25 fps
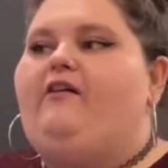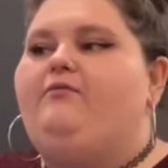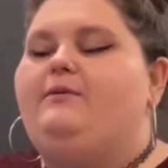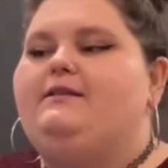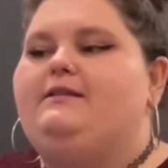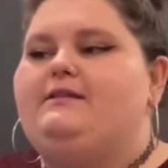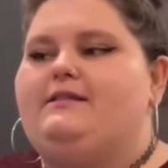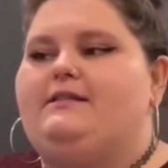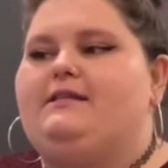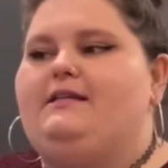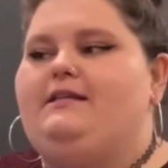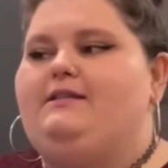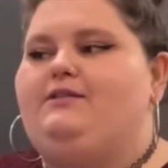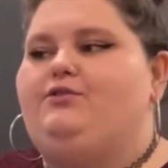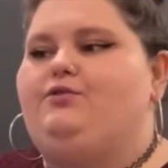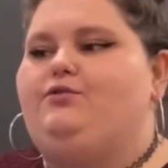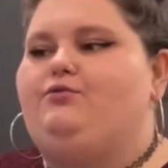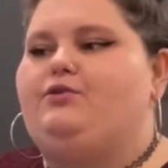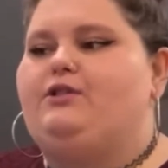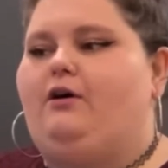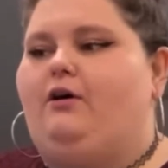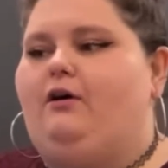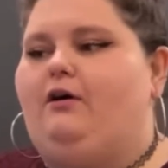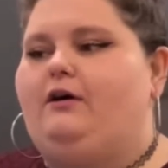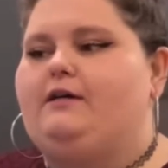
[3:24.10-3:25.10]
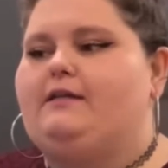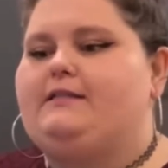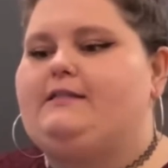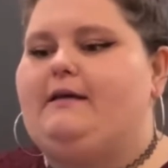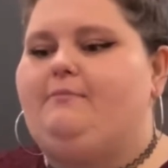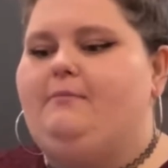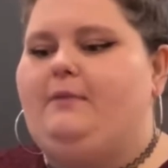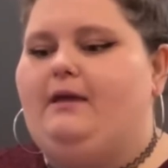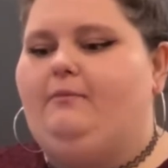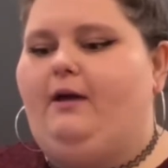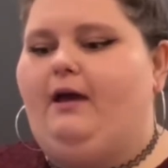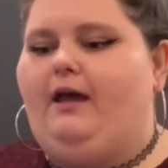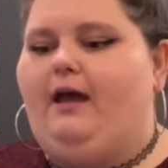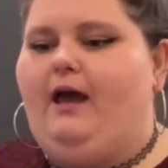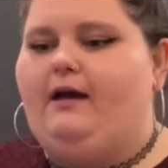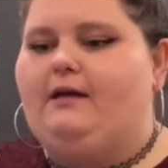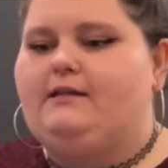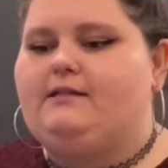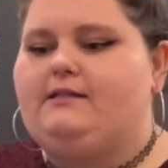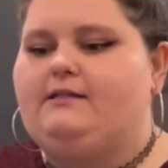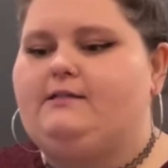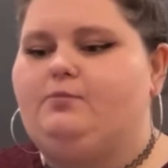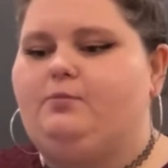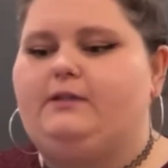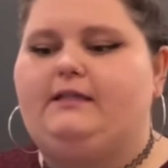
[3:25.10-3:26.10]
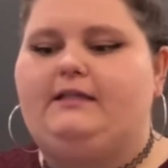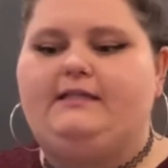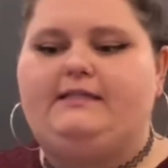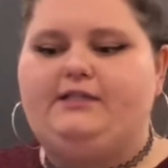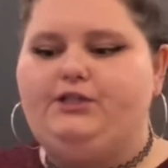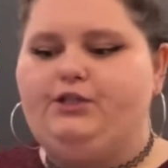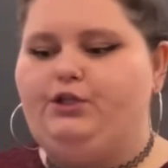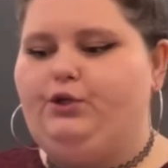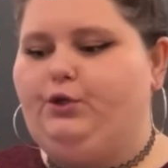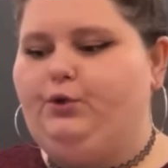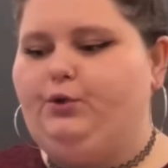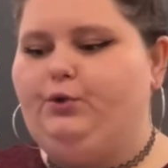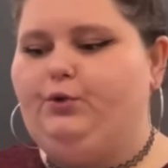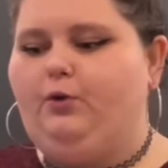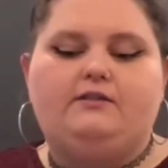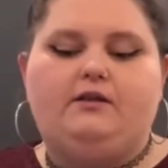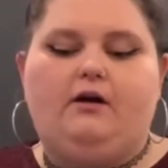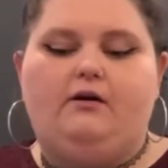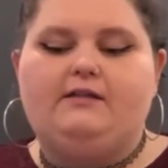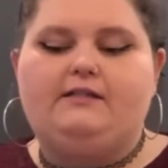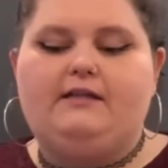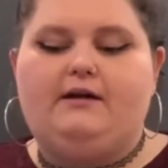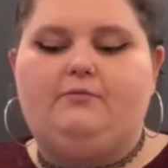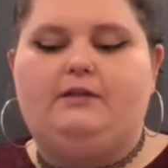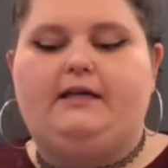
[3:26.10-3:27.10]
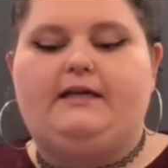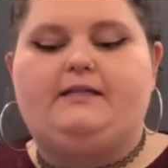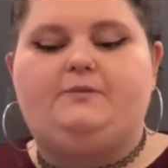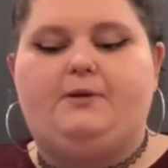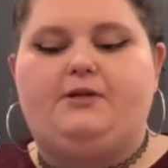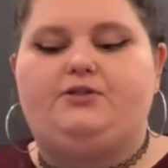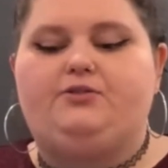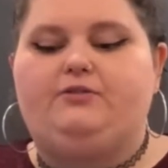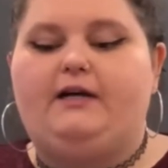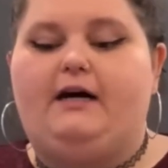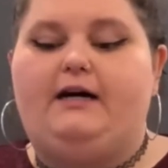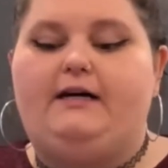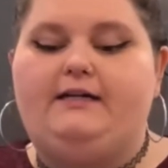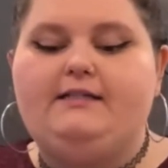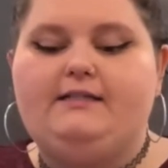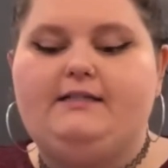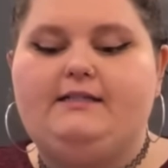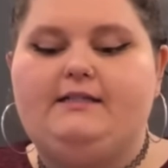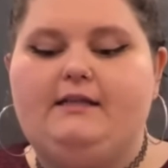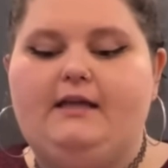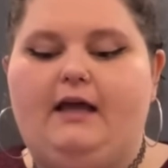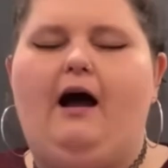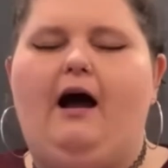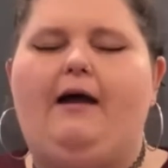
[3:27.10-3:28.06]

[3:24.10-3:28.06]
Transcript: been listening to songs that me and my ex would listen to, songs that were like special to us.